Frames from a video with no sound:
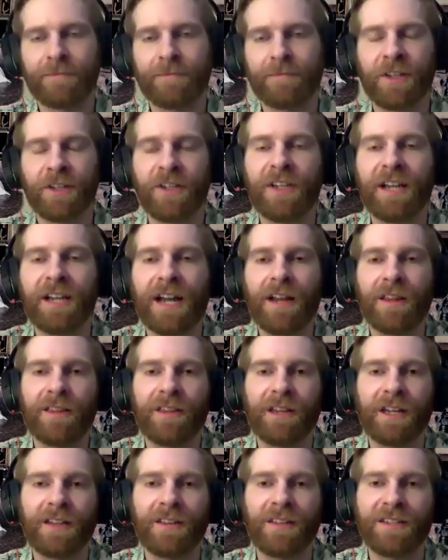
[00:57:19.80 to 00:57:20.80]
You got to
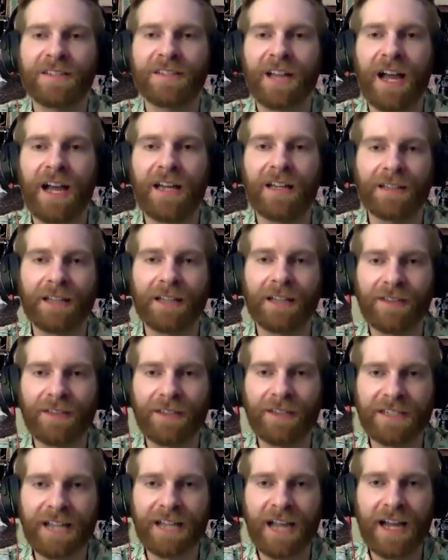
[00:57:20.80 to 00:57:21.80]
think, this guy let
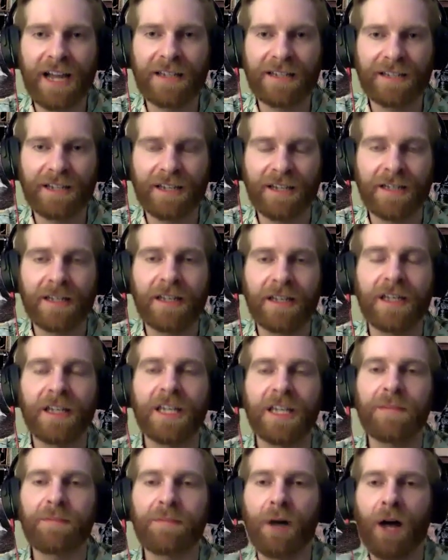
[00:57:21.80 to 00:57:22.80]
these guys in.
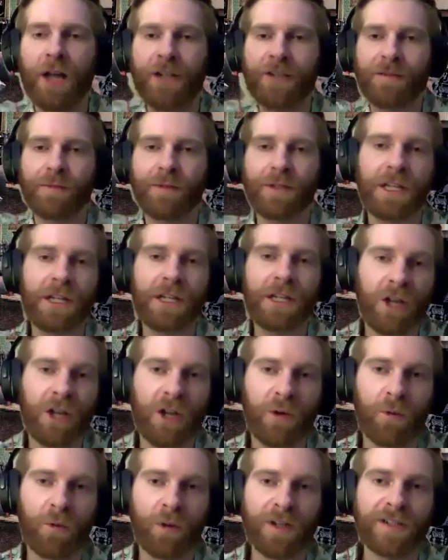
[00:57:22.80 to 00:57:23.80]
He possibly
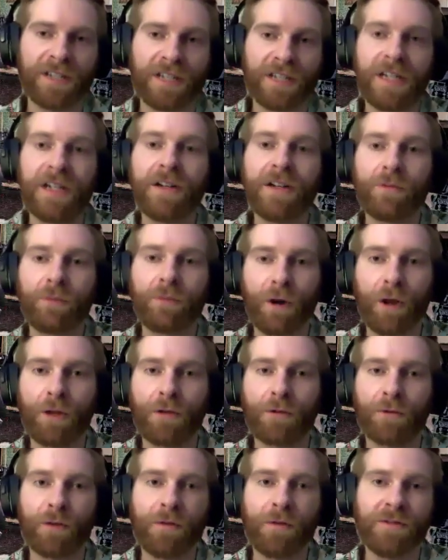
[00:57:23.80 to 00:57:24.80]
was in one of
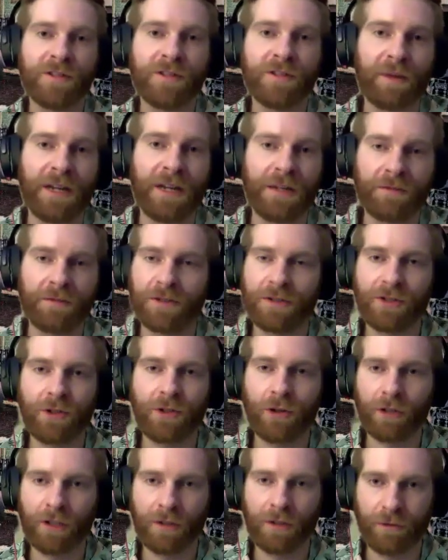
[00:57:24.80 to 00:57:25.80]
the rooms the painting was
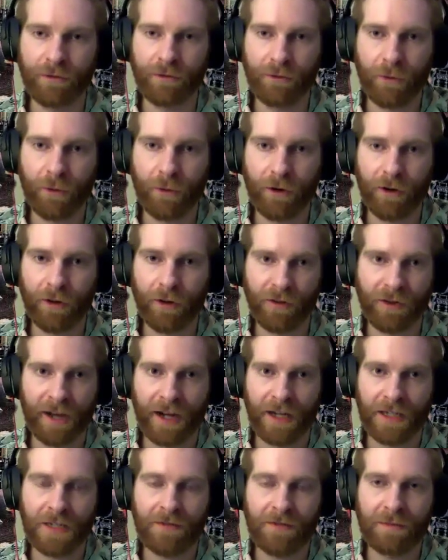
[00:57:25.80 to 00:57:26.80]
stolen before the
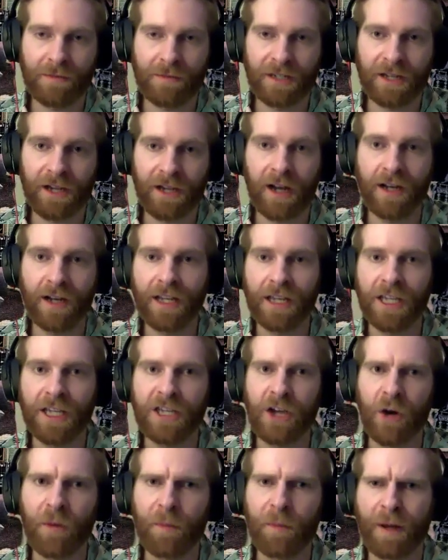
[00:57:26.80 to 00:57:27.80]
heist even begun.
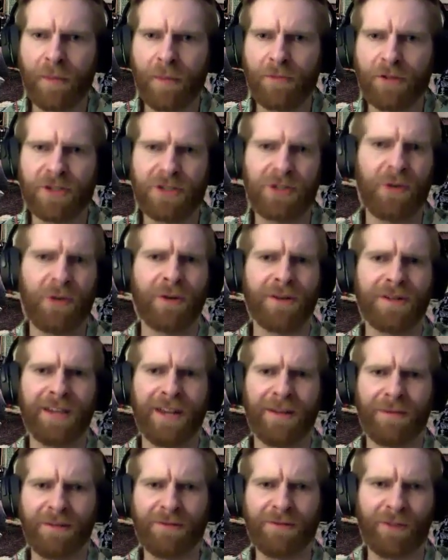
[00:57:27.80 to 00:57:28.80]
He opened up the door
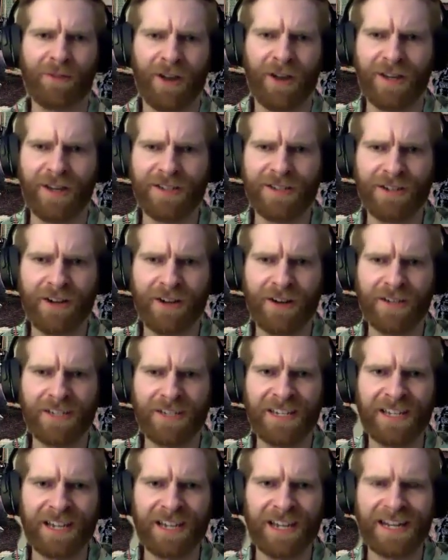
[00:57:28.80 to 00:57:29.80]
10 minutes before the heist
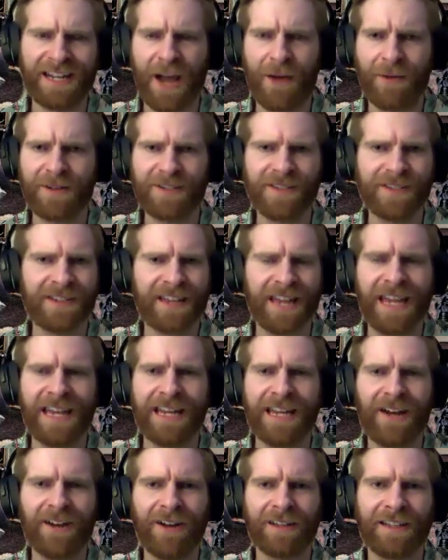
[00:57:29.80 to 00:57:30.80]
starts, and now he's just
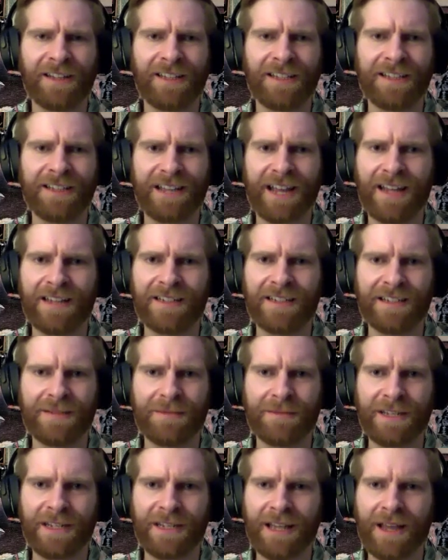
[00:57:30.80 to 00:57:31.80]
hanging out, letting these guys in
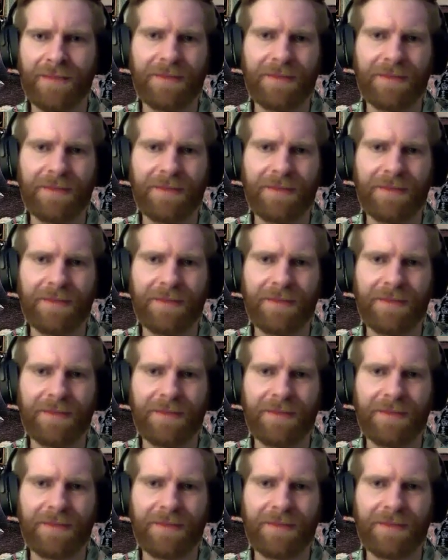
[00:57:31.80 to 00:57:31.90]
immediately.